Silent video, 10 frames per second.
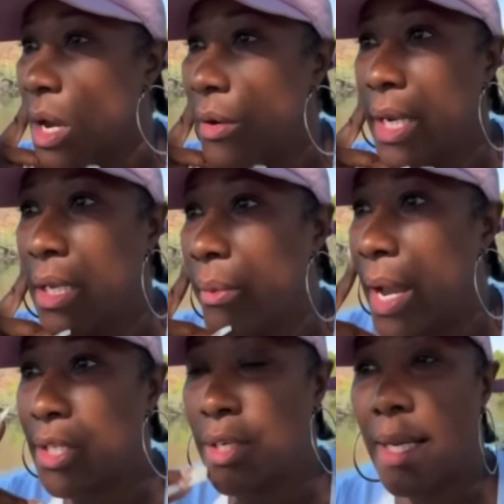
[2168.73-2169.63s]
So
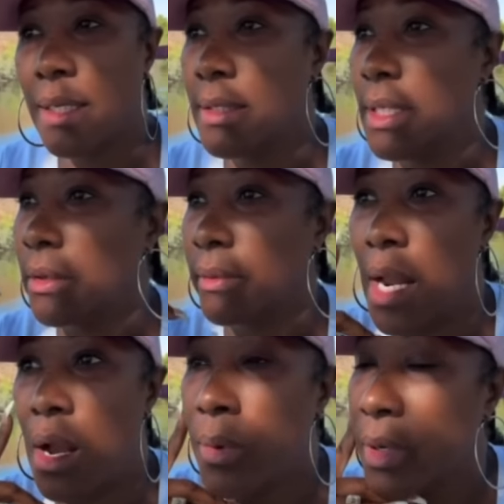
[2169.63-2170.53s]
anyway, I tried to sneak
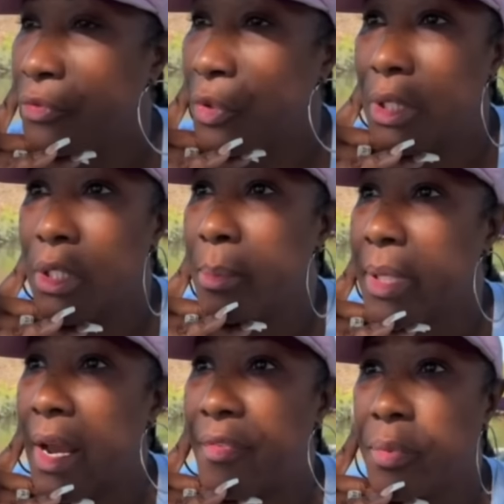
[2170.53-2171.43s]
around with him for a little
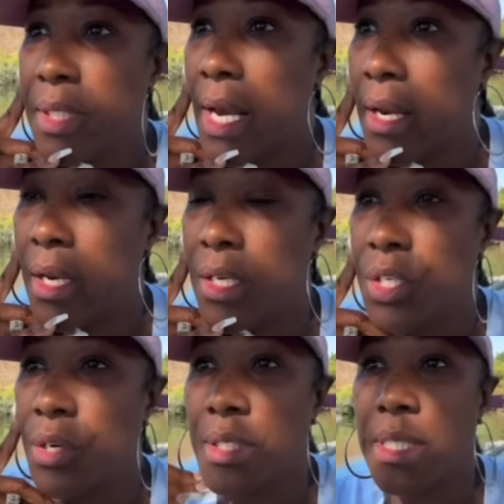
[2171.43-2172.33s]
bit after he got out of
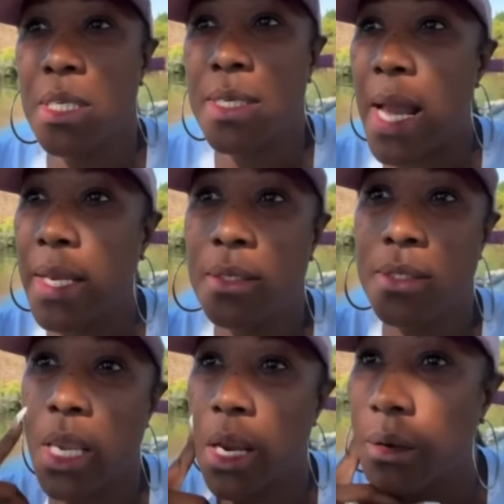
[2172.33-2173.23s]
jail because he now
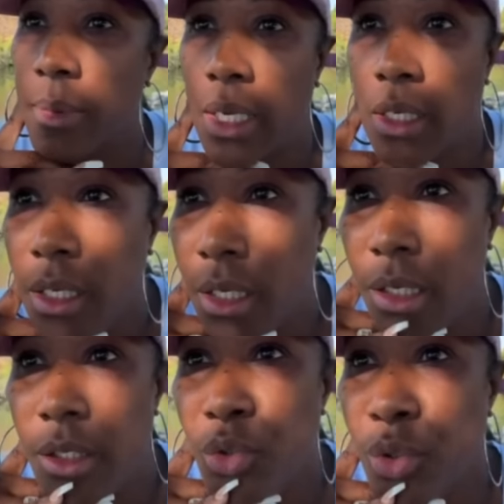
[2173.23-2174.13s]
he's scared of my
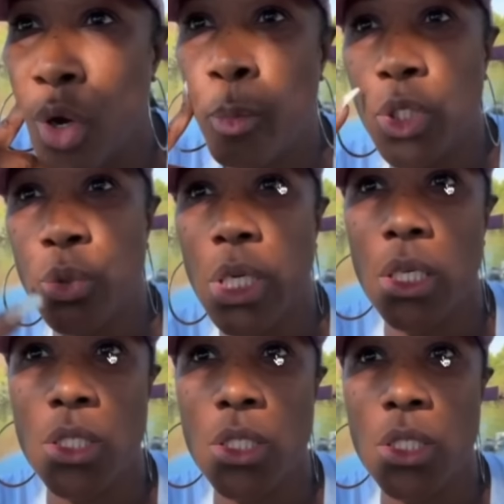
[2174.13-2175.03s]
kids. You know, blue. Game.